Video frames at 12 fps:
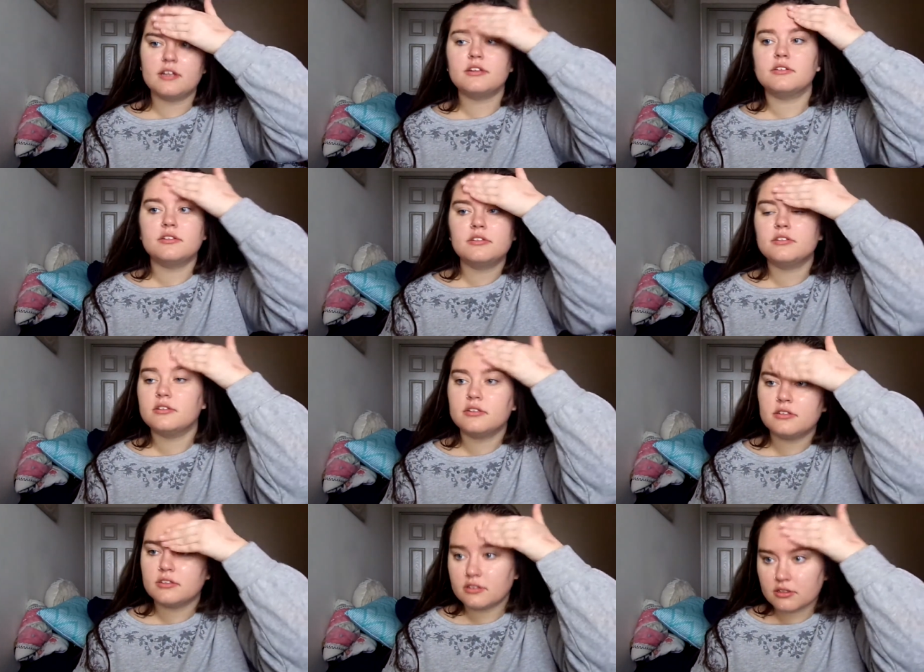
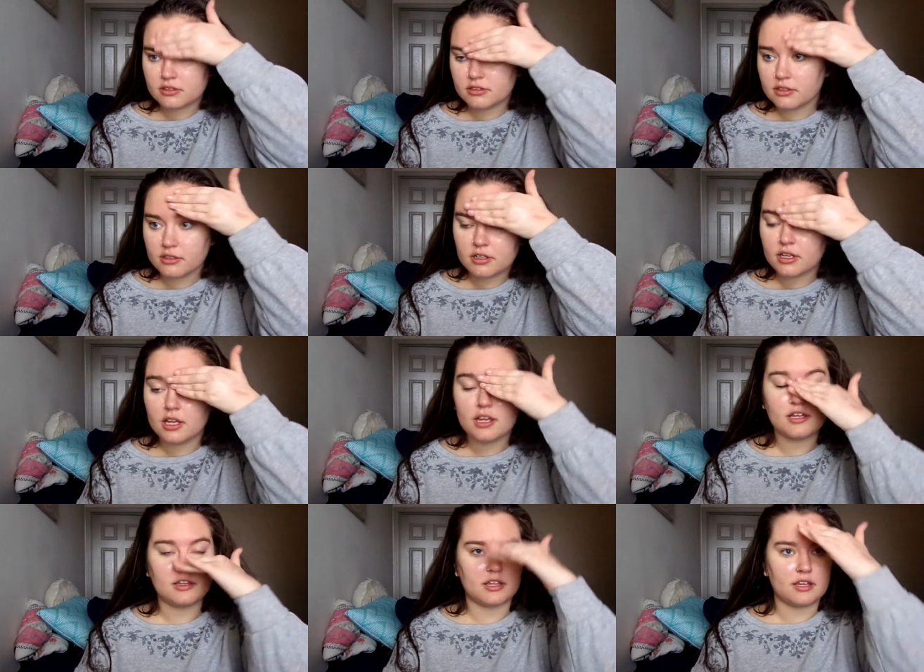
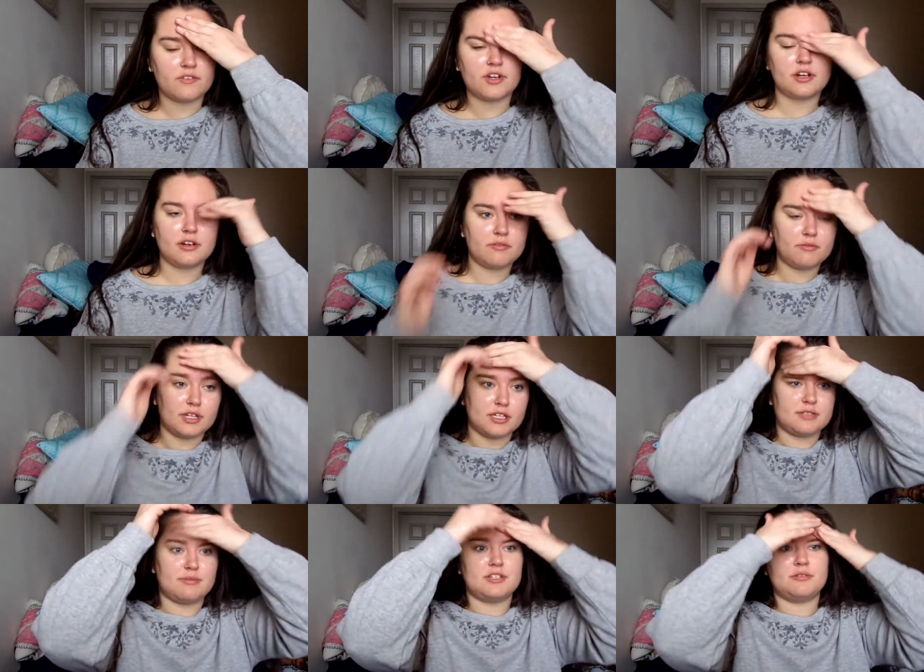I think if you're going to really
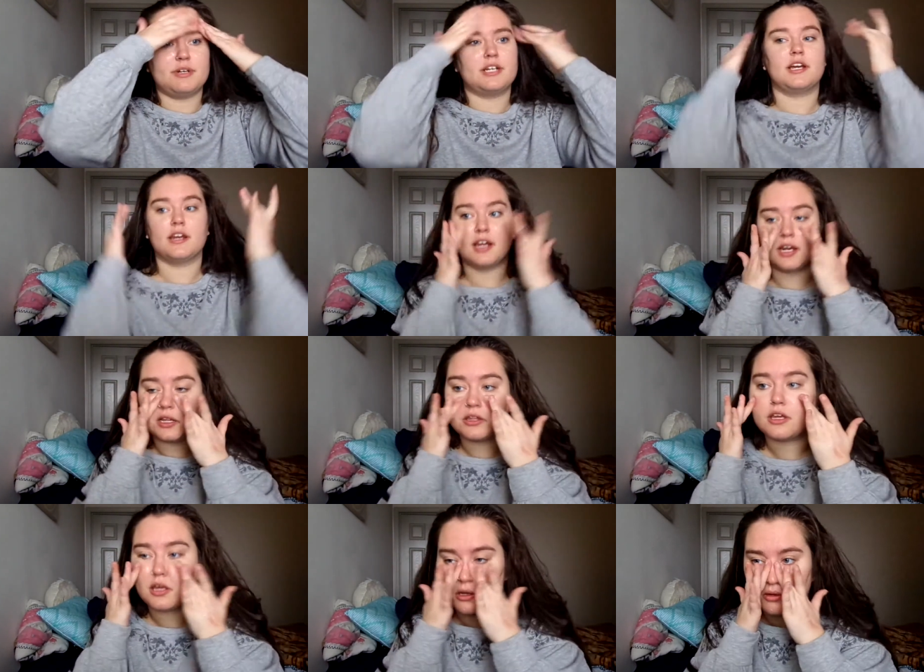spend your money on
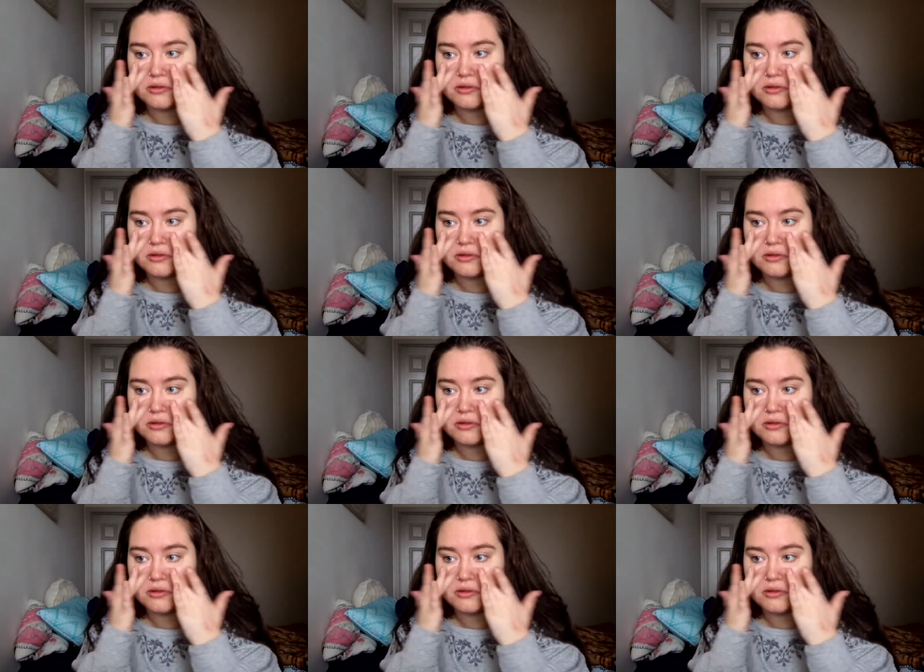anything,